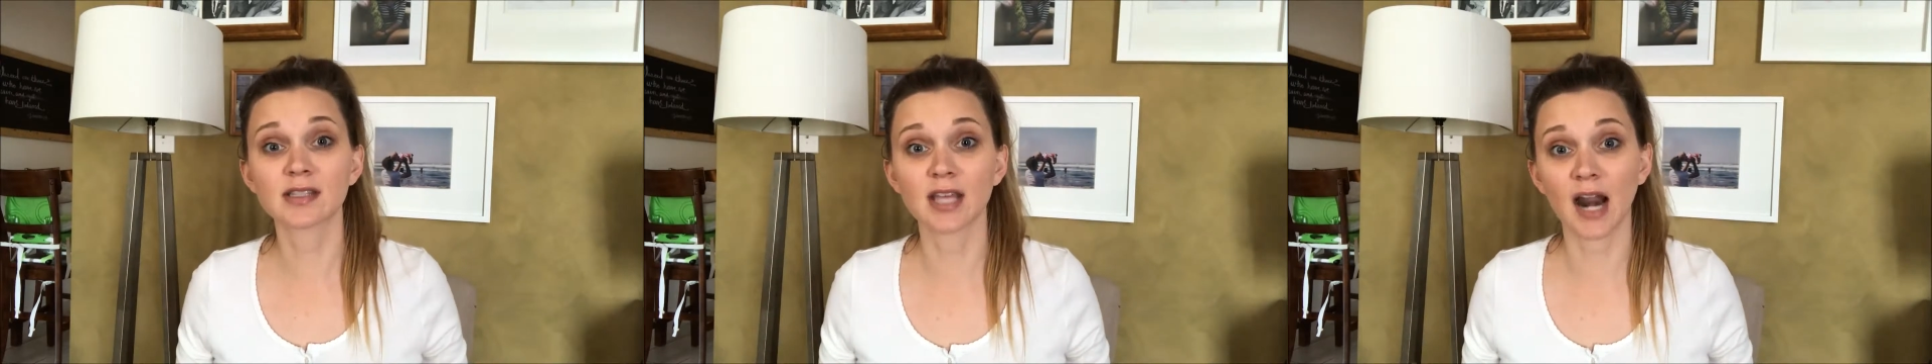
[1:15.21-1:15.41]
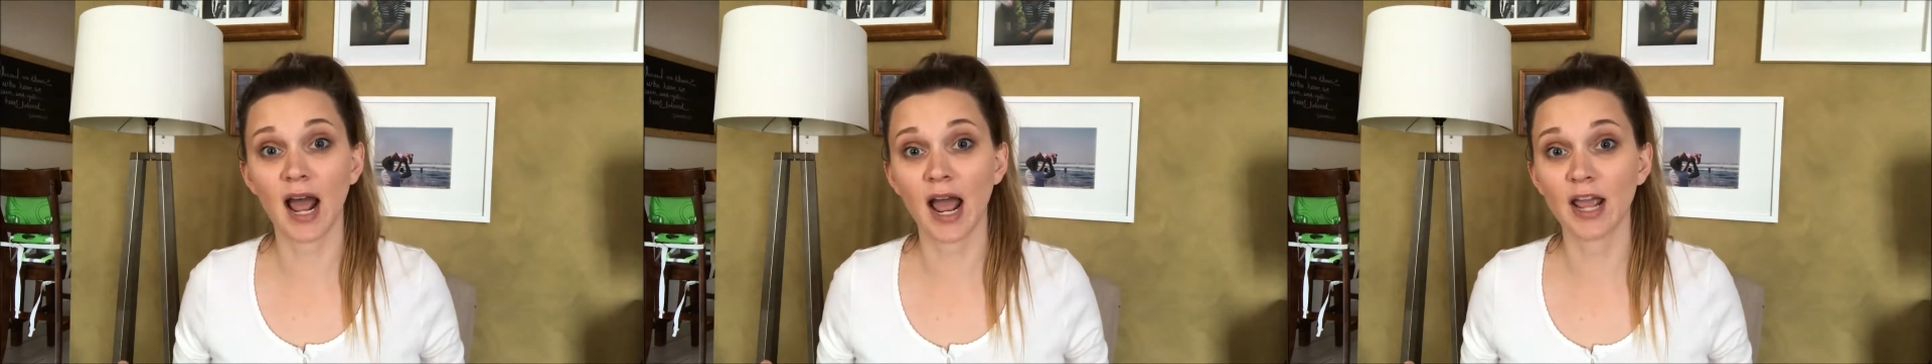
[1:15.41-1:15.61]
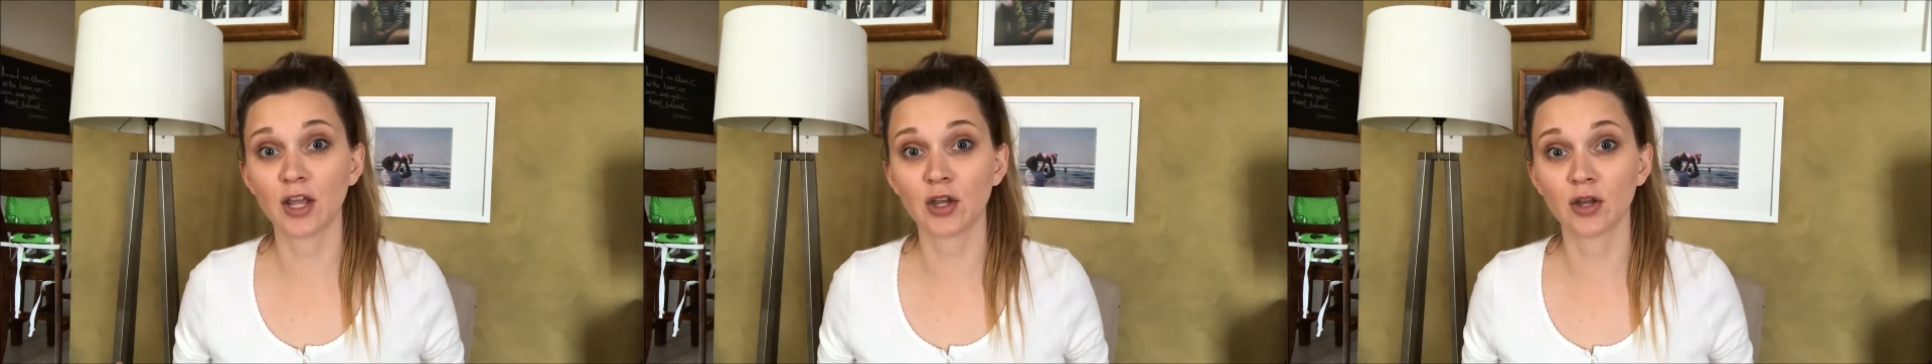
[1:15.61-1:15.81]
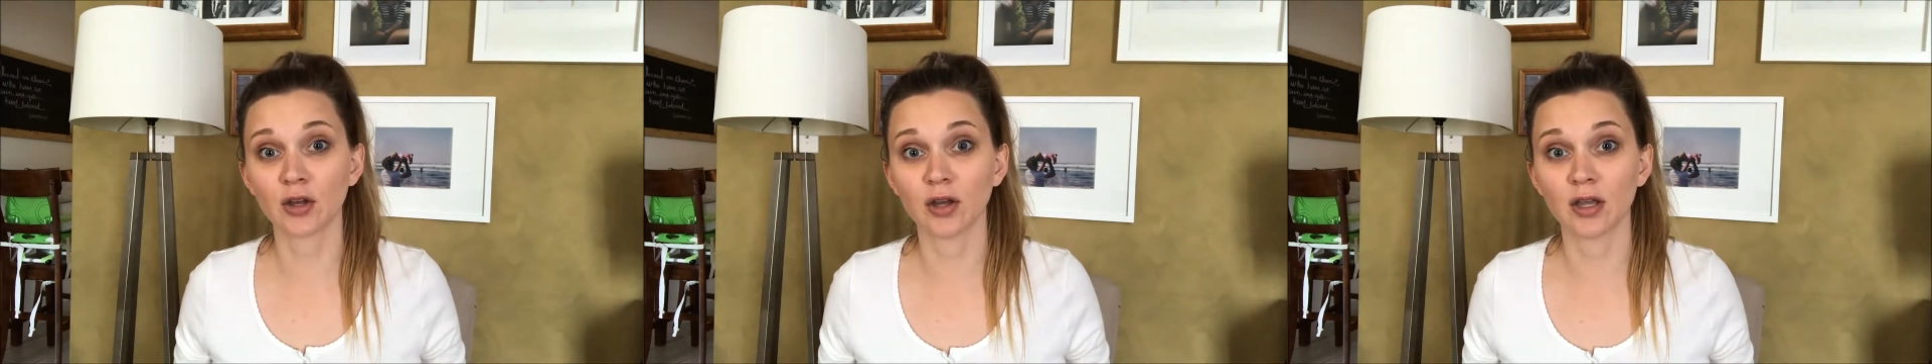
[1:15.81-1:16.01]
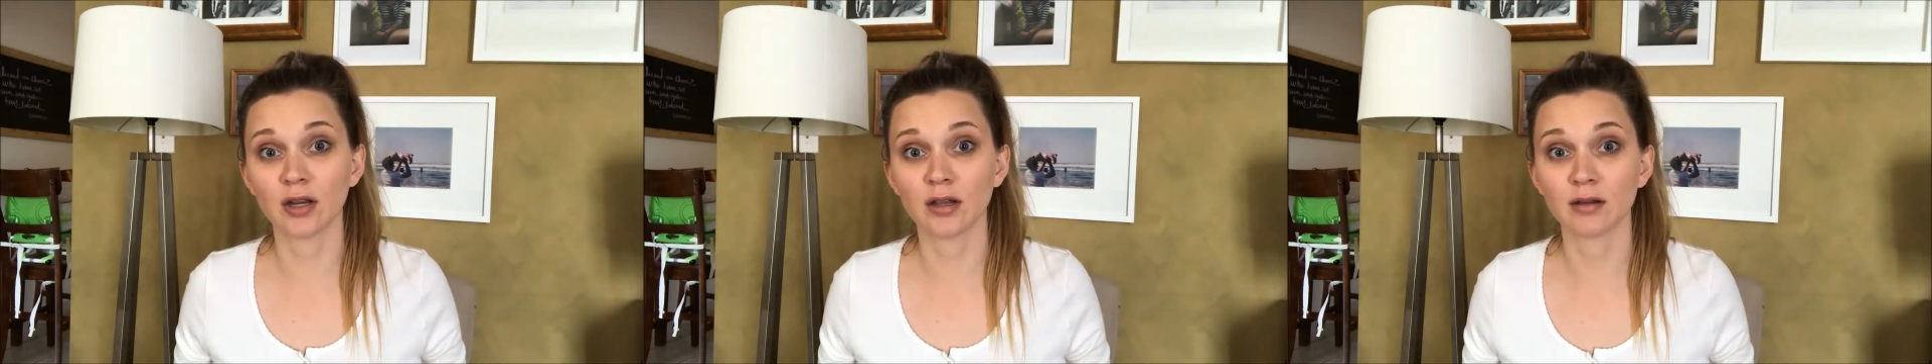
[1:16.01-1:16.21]
that I
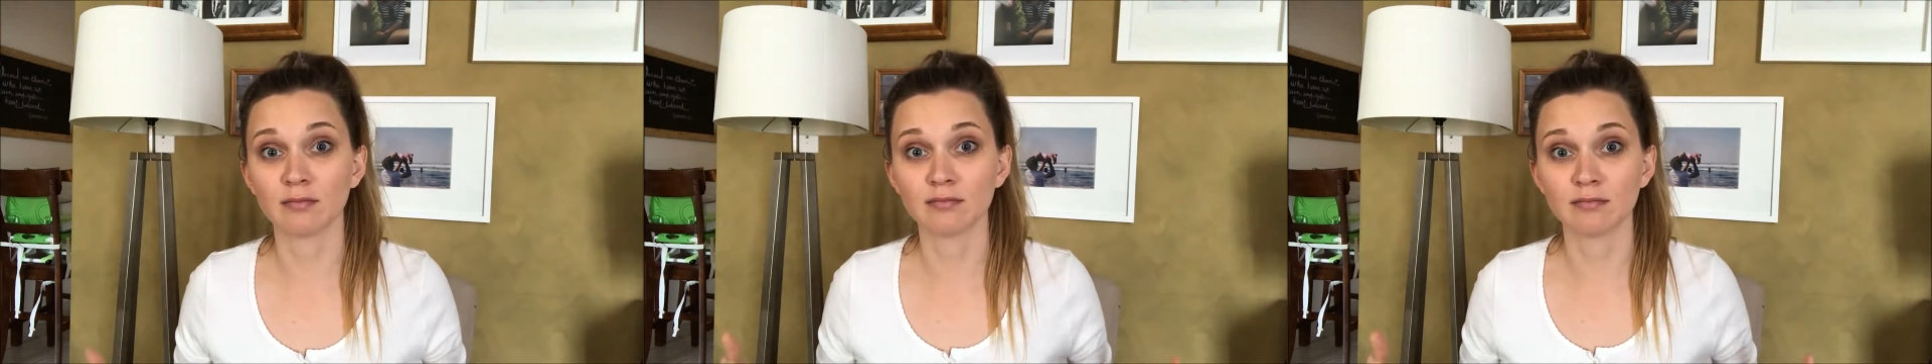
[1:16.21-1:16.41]
could